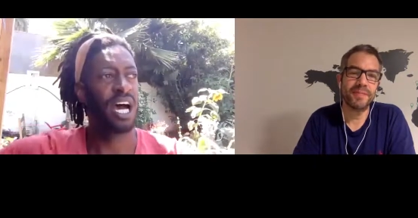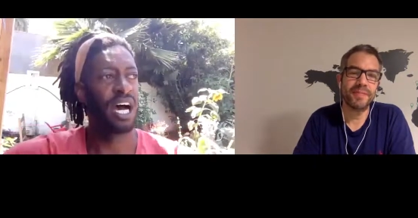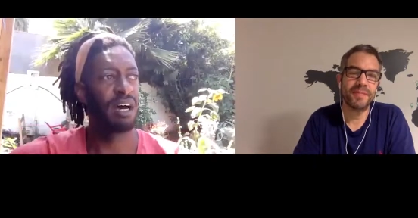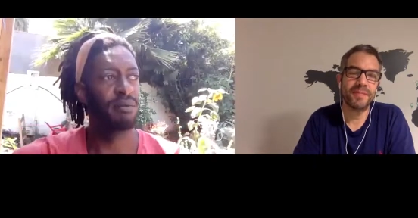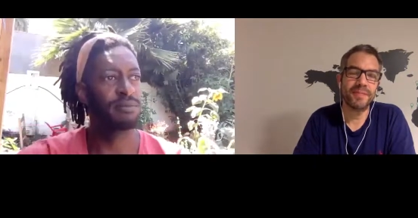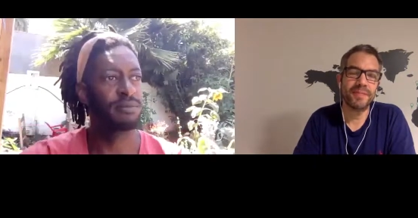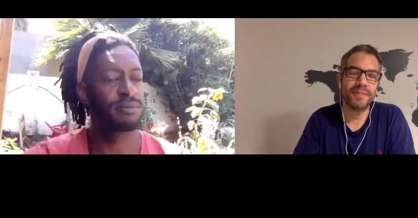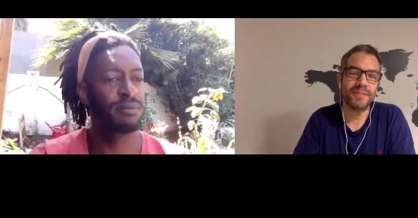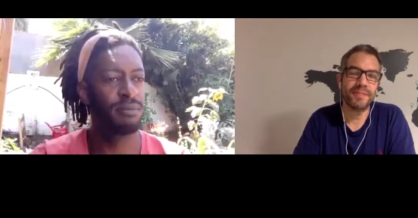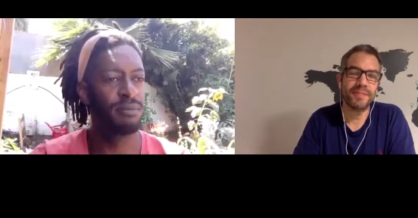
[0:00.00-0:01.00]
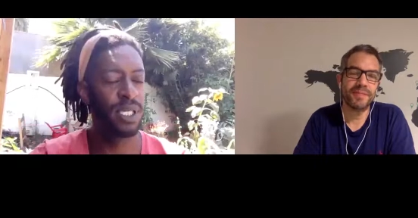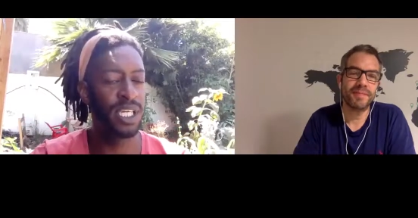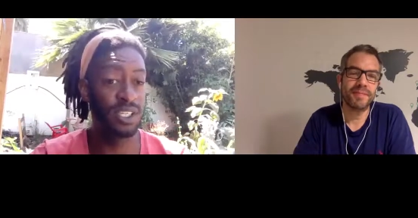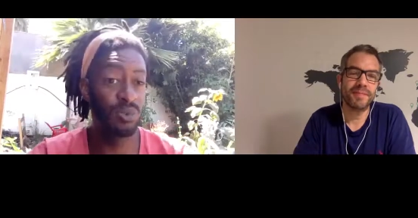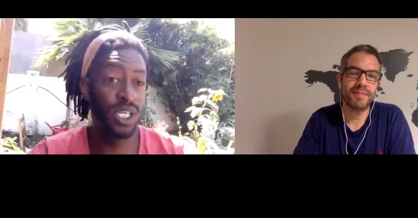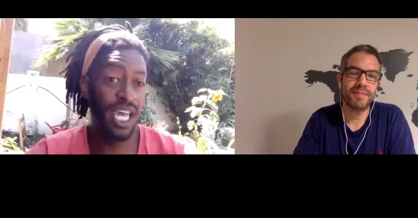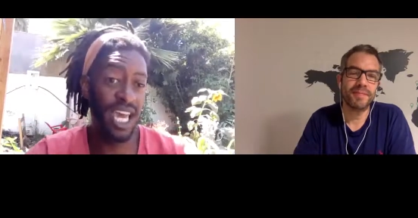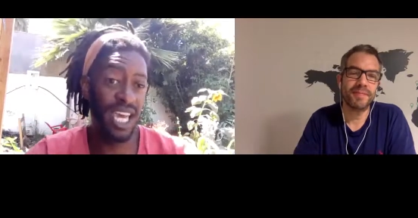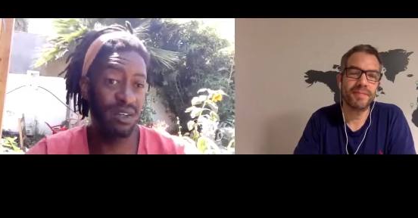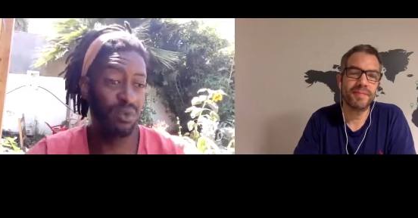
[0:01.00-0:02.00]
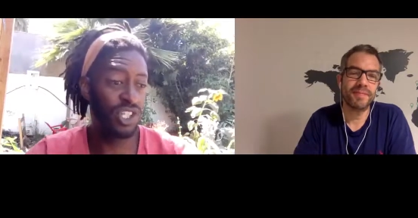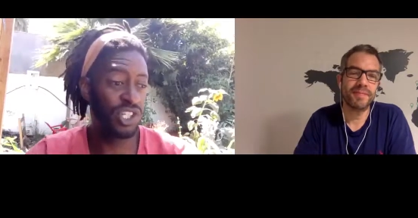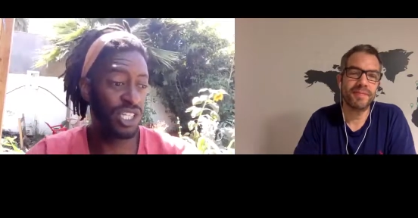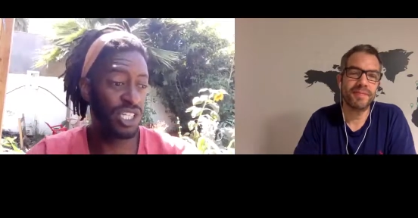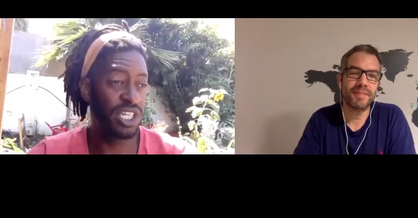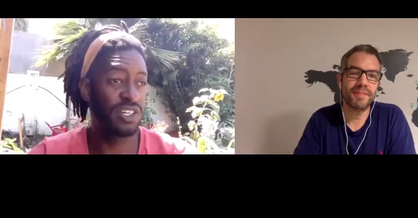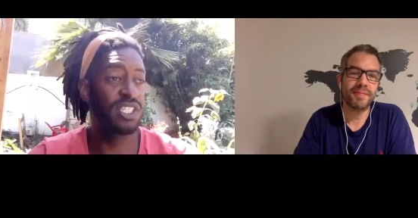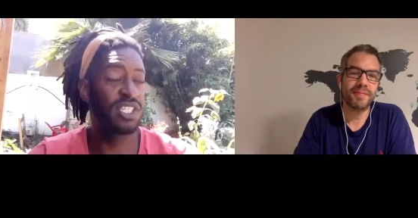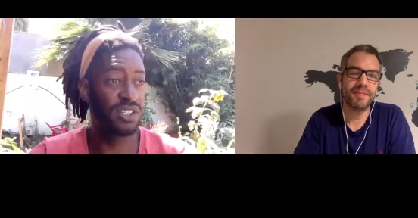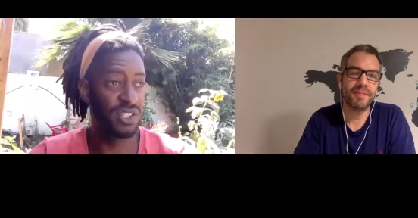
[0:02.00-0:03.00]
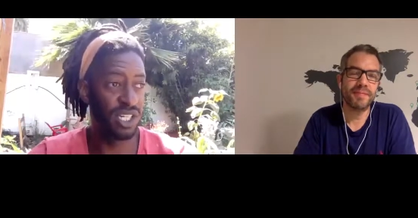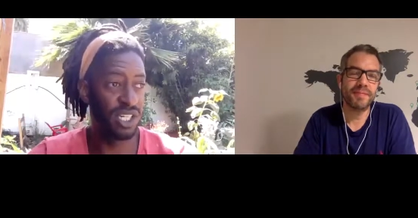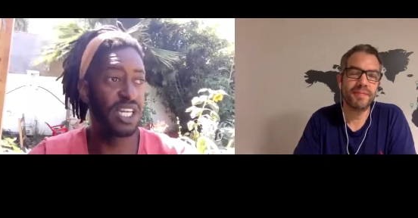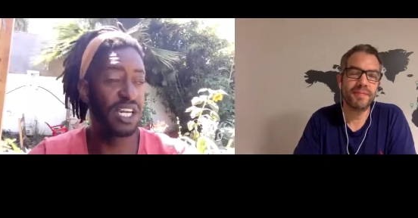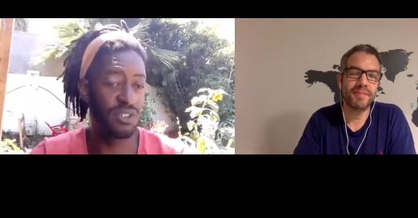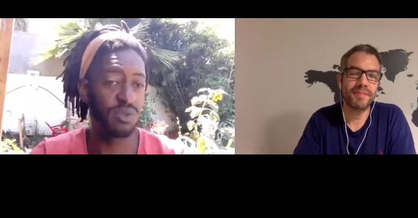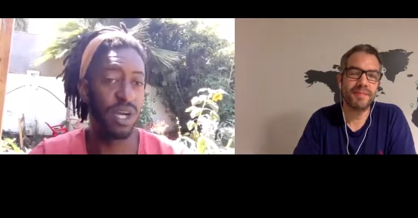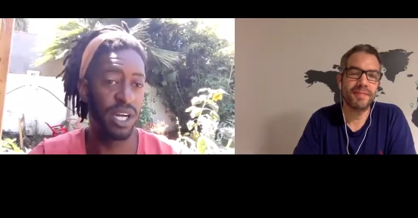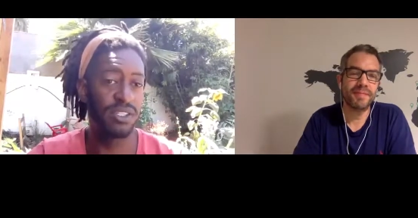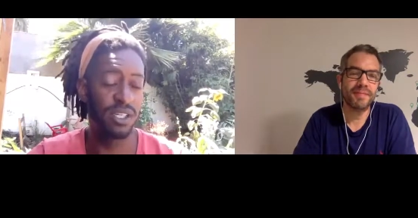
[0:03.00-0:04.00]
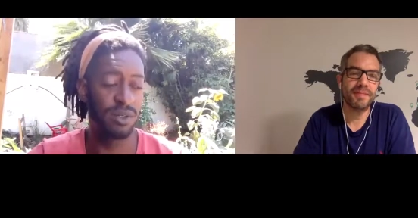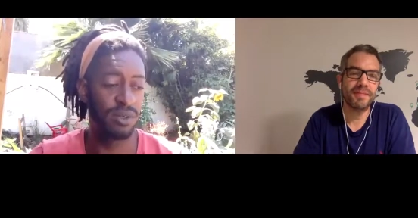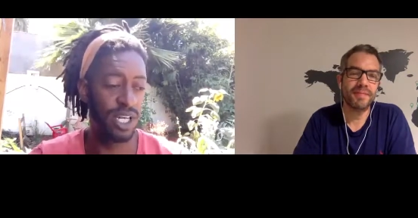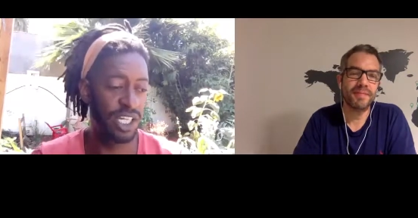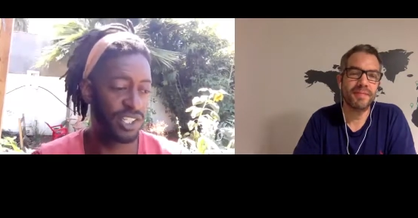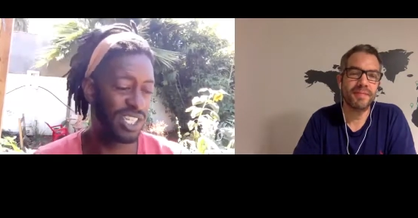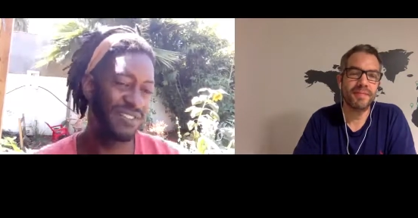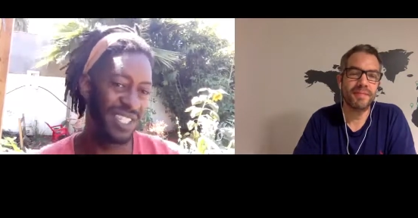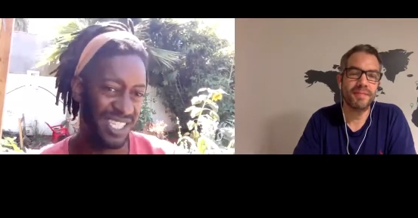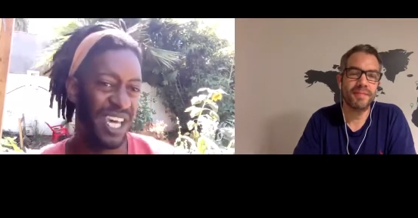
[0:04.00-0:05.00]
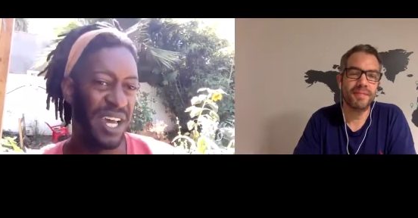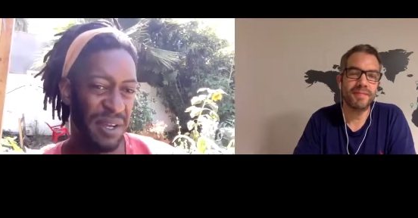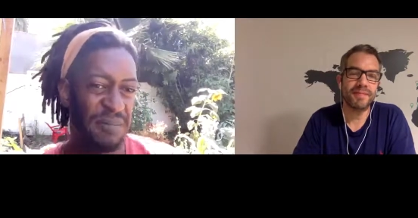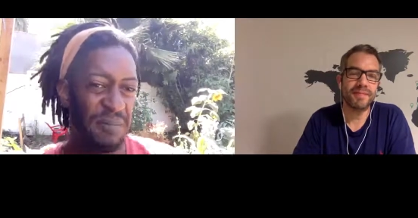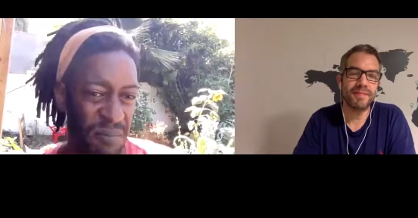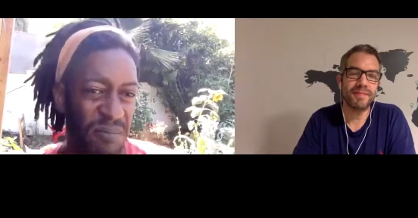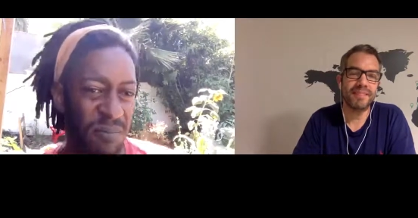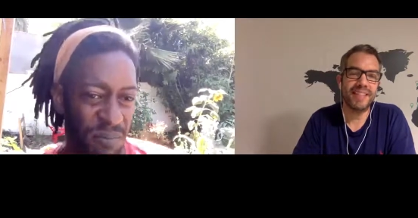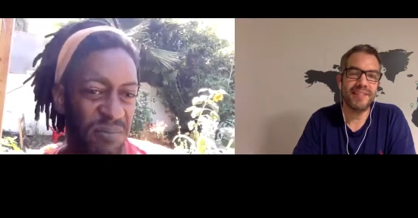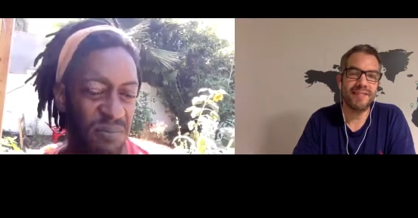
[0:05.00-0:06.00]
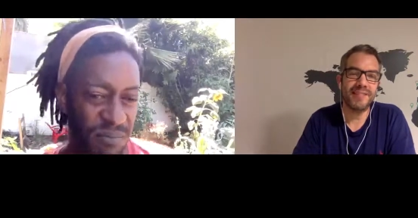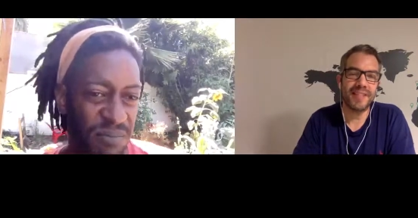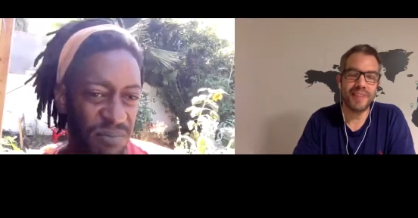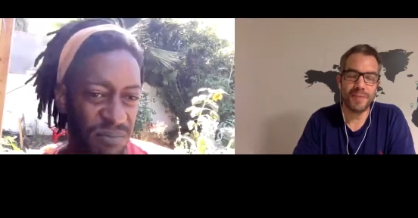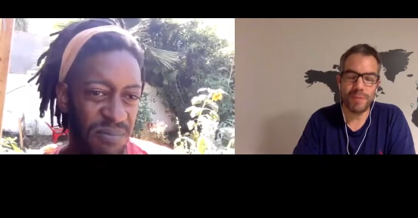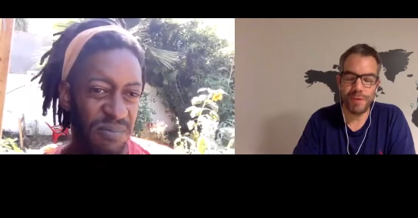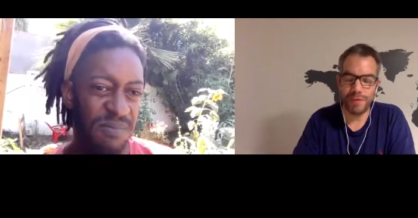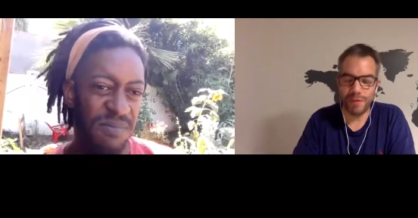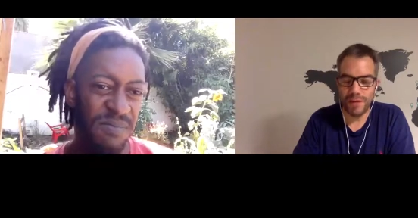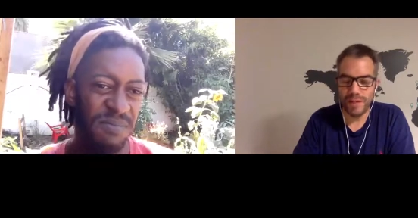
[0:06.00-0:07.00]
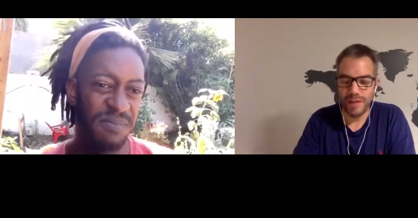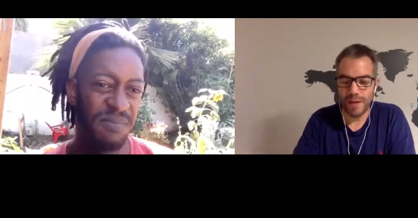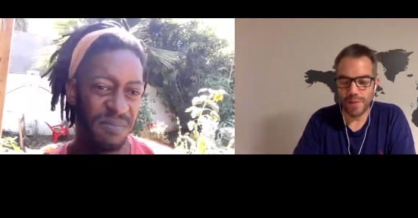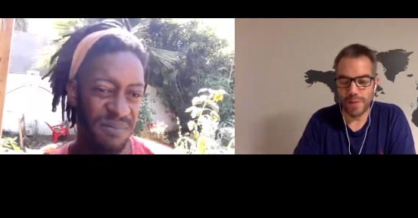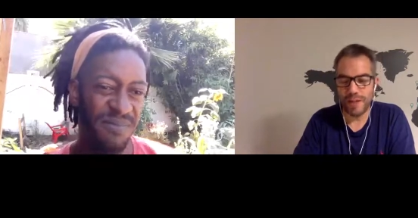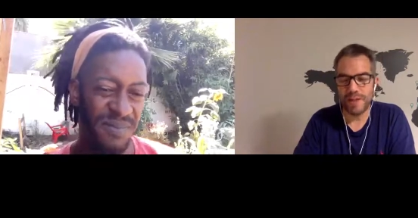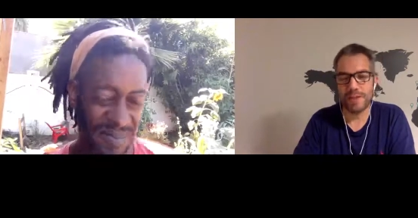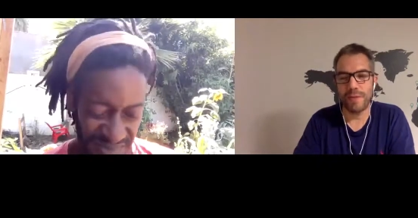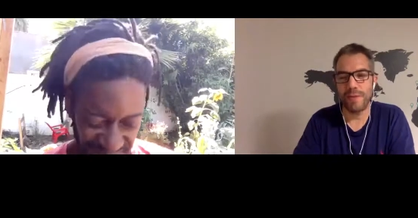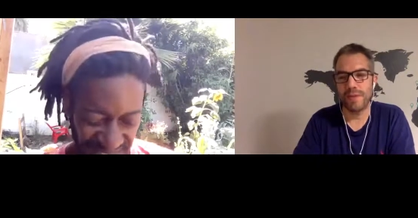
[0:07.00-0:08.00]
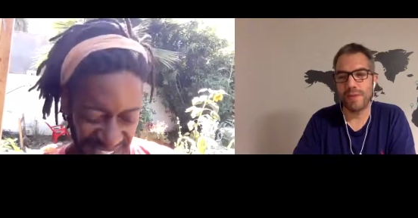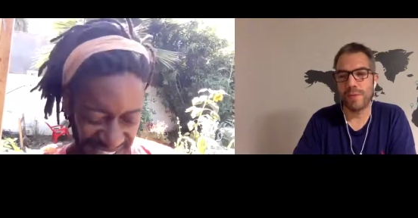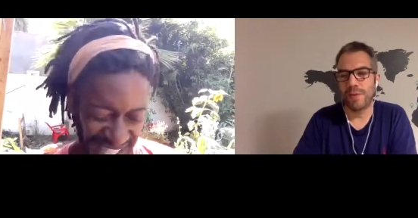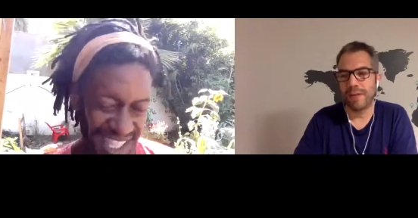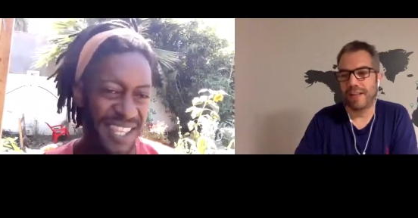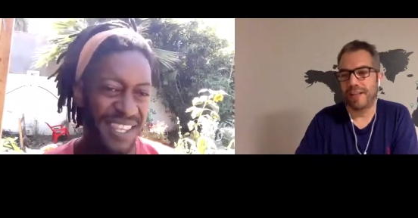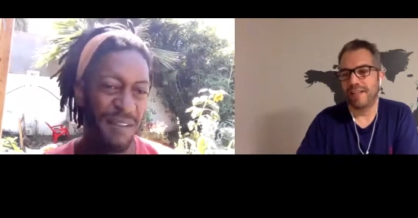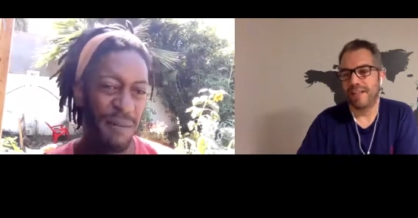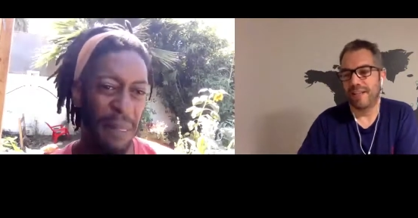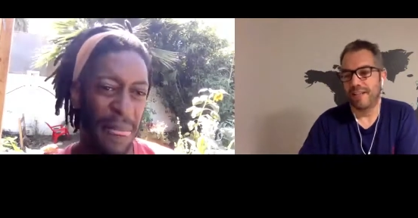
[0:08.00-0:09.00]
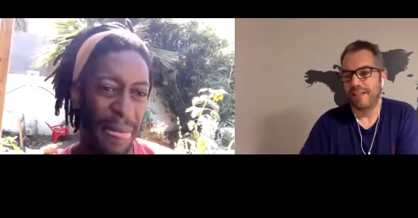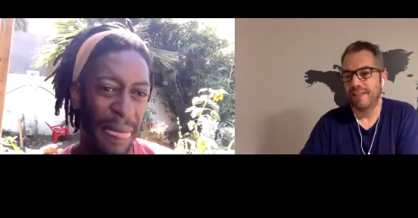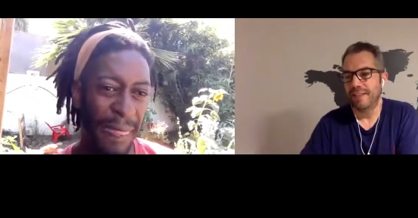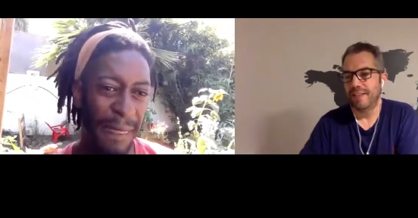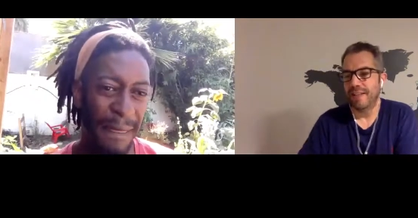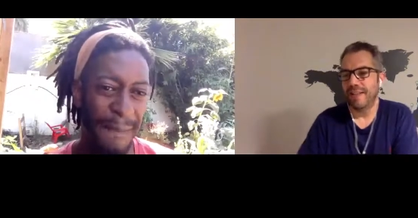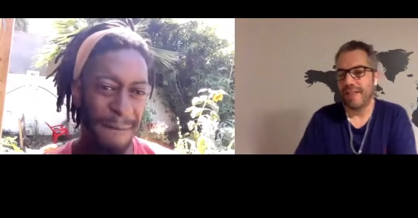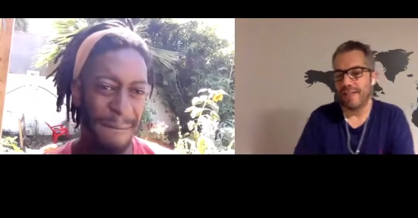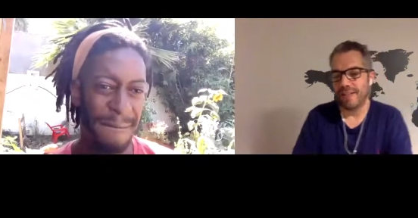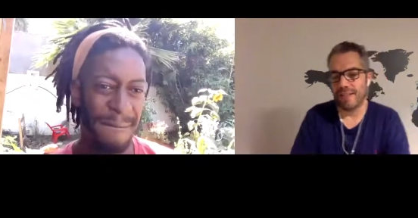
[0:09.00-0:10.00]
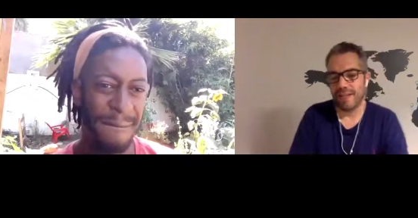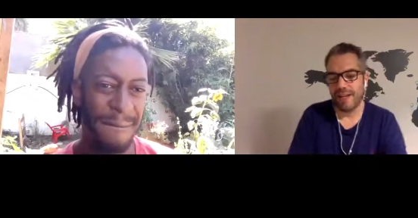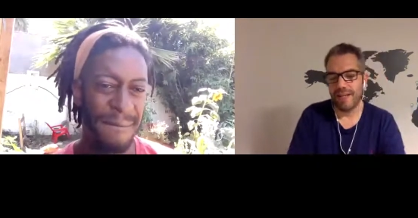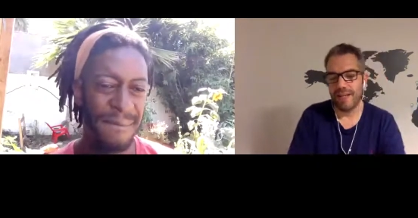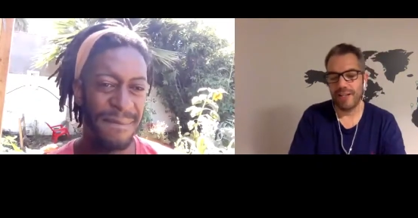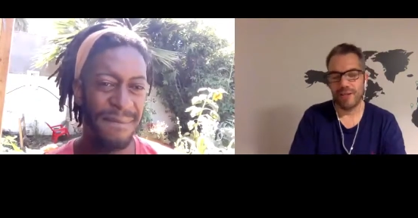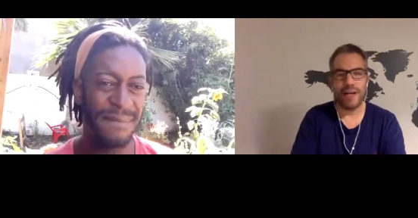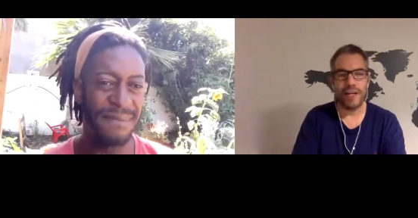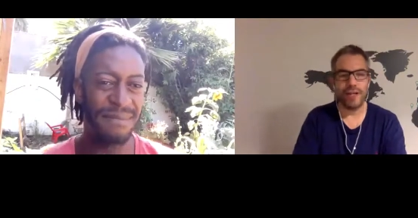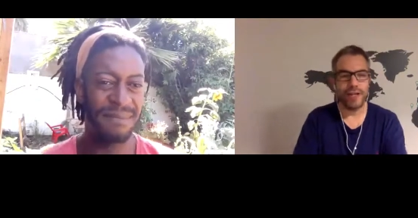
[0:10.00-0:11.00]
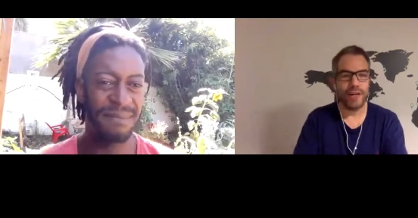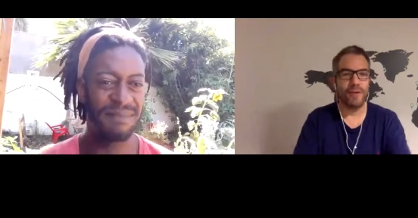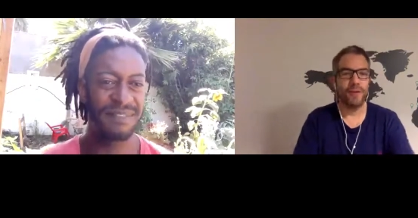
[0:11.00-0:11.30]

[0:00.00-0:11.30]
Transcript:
Speaker 1: Um, because we can and we should and there's a there's a need elsewhere so nature gives mm-hmm. us that
Speaker 2: yeah that's beautiful i was speaking to mm-hmm. someone this morning and uh, he's uh, he's got an ngo that